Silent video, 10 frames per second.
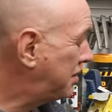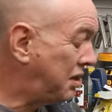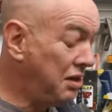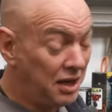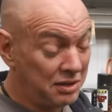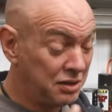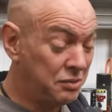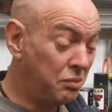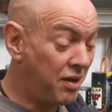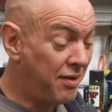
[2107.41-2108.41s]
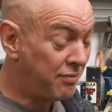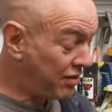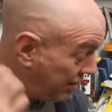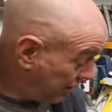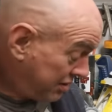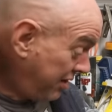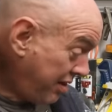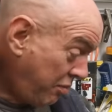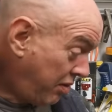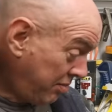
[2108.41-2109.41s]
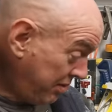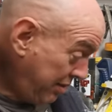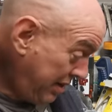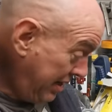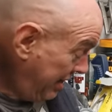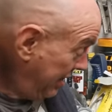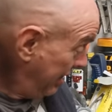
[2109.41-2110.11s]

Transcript: There's connectors all over it. I don't know what I'm doing.